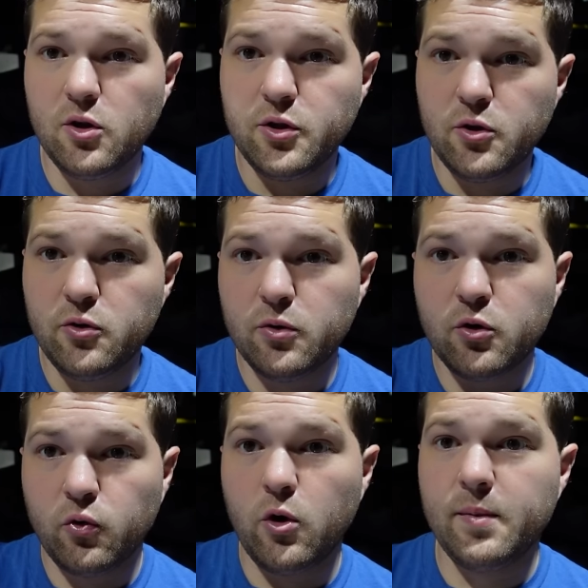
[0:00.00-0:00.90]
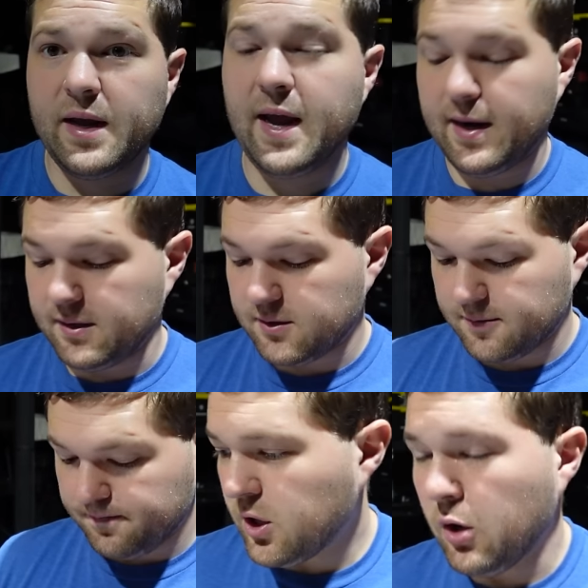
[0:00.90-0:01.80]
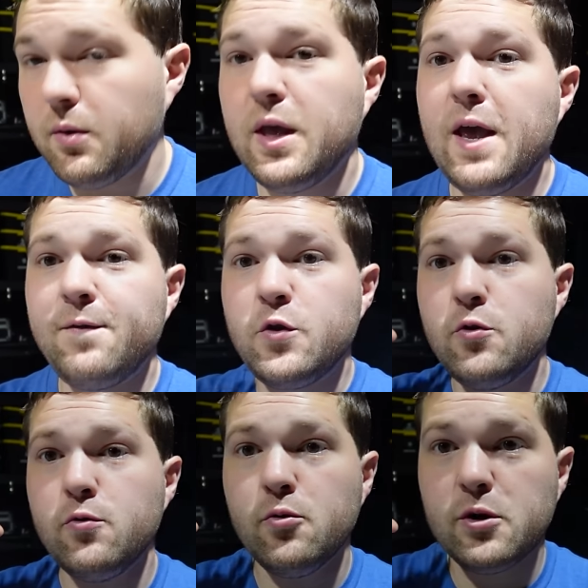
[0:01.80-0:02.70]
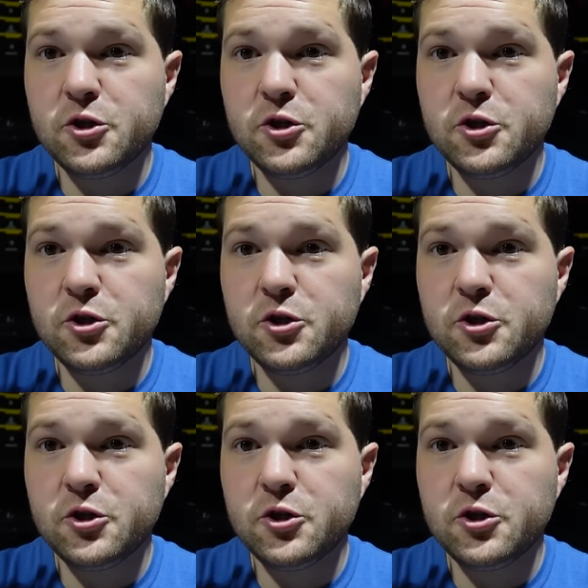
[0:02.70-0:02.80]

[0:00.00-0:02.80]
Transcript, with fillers: new Chroma Cannons. So if you